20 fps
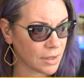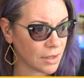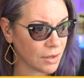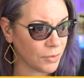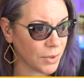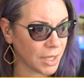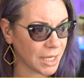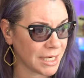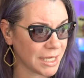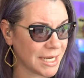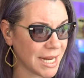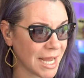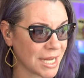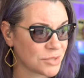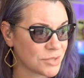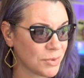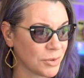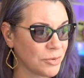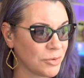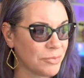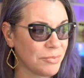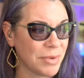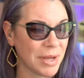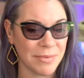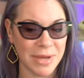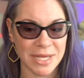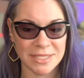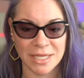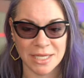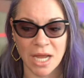A weekend in Nashville would be
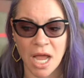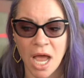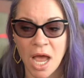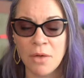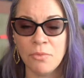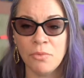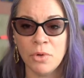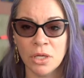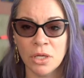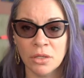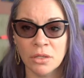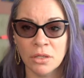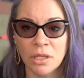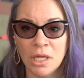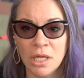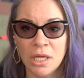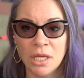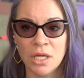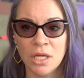amazing. I will.